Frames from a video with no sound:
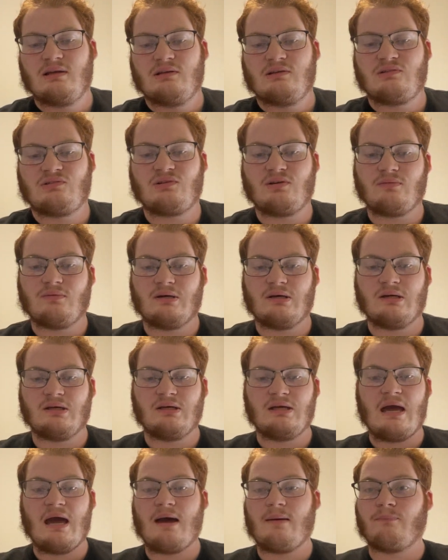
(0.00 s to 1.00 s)
So,
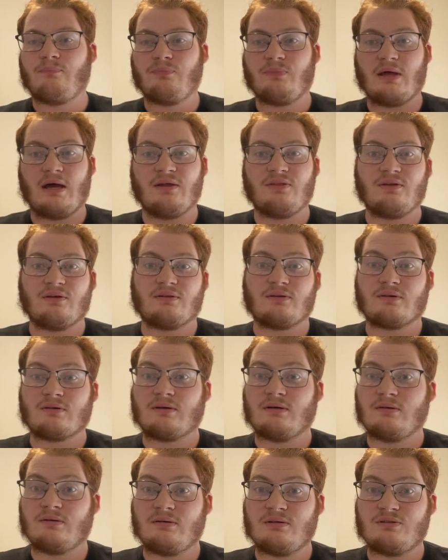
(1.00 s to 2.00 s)
yeah, I think they're
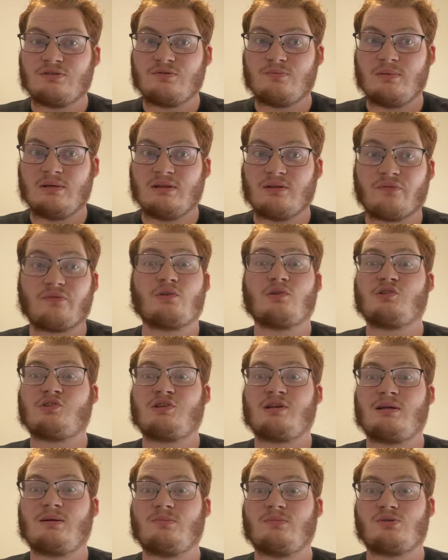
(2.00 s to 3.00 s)
going to be the first
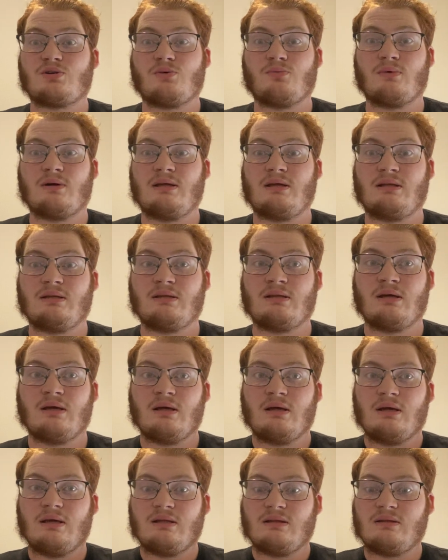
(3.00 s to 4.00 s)
team to win
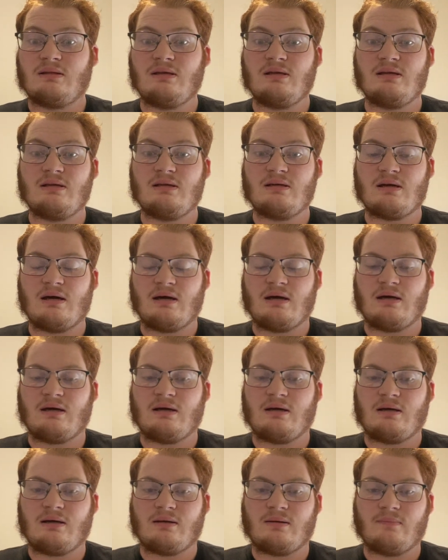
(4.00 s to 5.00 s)
the
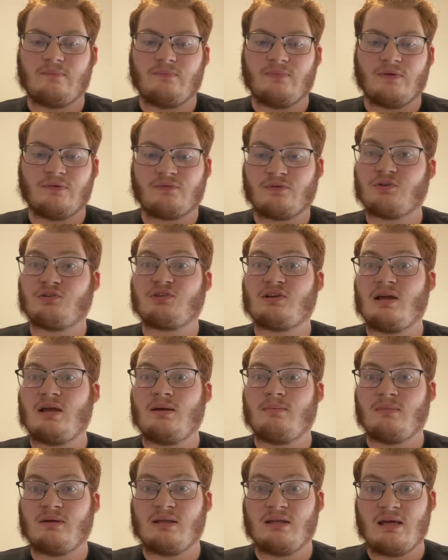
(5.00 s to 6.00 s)
first
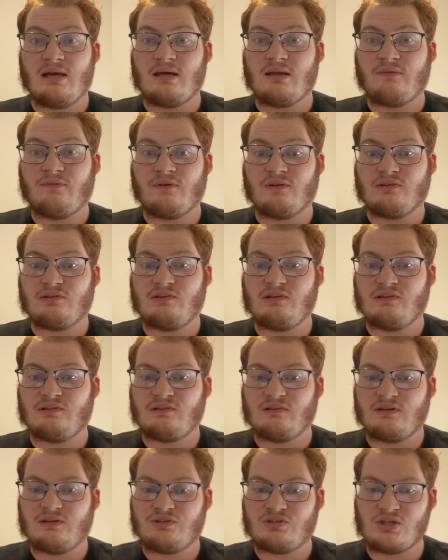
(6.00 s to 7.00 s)
game of the NFL
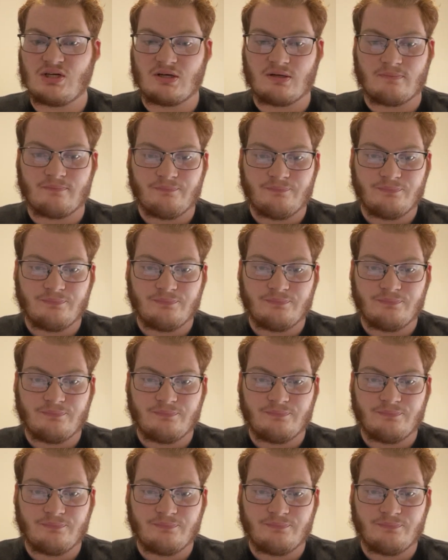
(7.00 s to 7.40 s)
season this year.